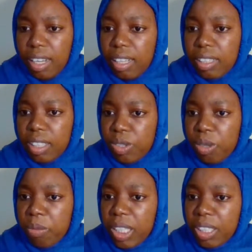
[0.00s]
There's so
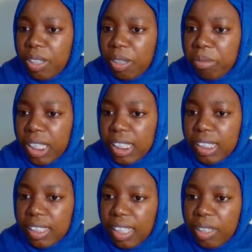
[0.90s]
many
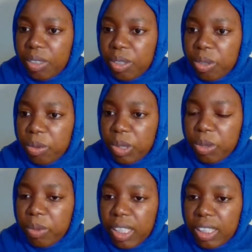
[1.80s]
comments. I don't know
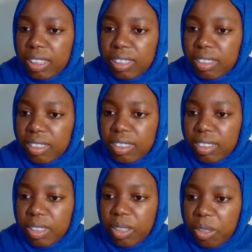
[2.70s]
which one
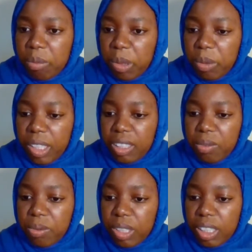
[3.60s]
is the number one.
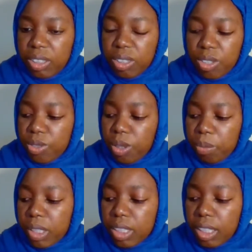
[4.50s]
If you can just
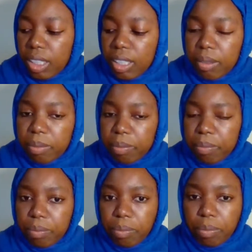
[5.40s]
drop it again.
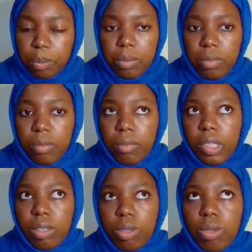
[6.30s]

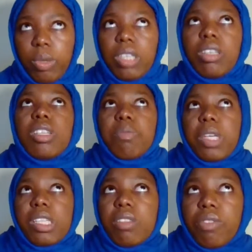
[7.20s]
So when you're
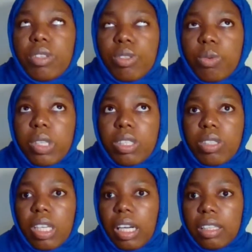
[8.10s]
specific to what
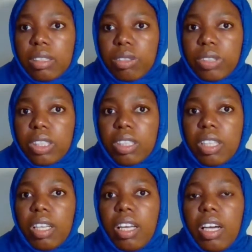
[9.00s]
you're answering
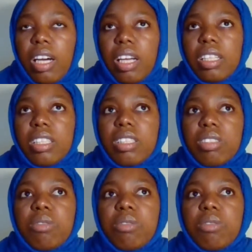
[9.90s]
and